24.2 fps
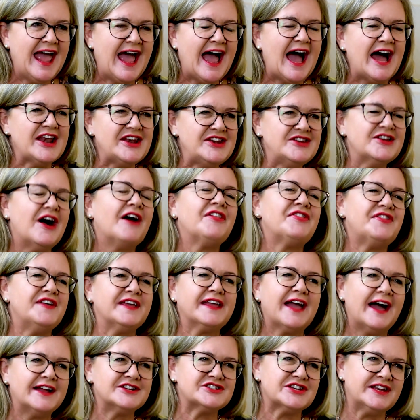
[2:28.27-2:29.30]
and
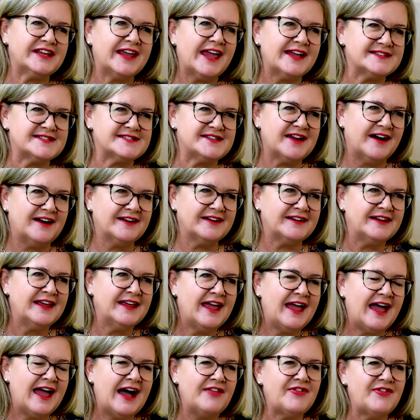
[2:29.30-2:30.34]
nothing actually gets done.
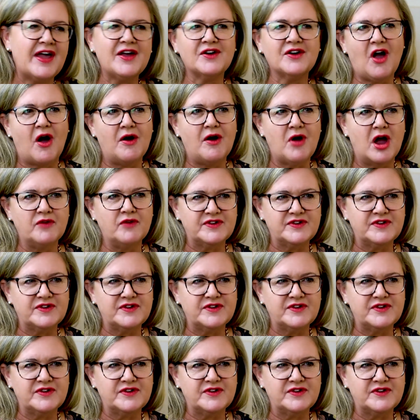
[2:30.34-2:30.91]
And they go over